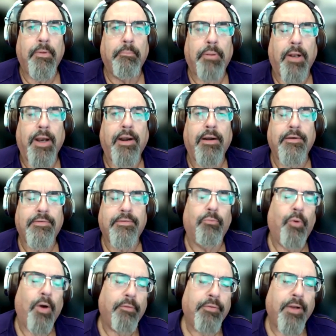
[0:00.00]
players
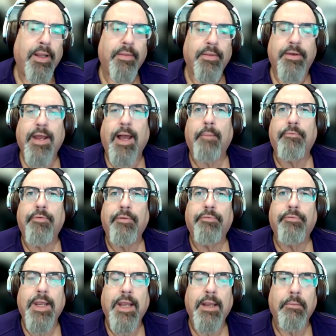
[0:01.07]
roughly in the top
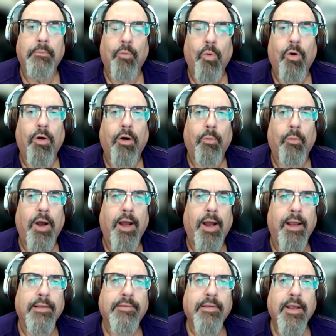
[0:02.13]
15 WAR
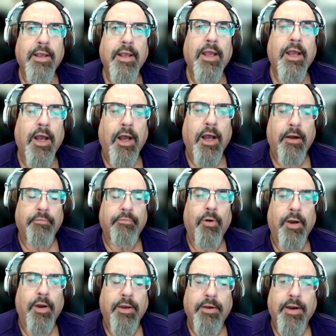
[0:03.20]
wise
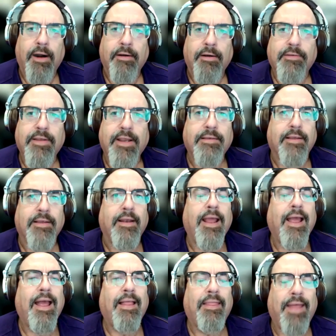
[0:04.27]
for an entire season.
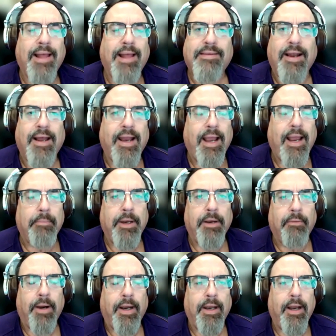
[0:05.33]
That's not happening
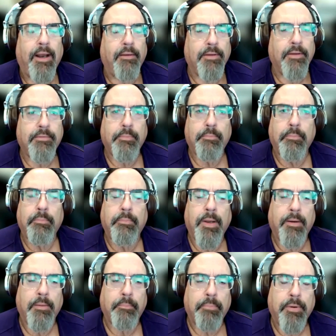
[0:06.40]
right now,
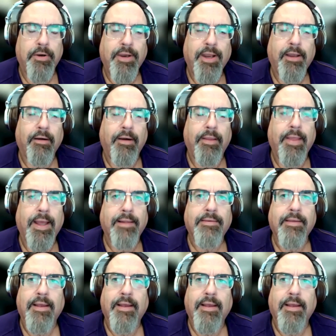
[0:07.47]
but particularly that's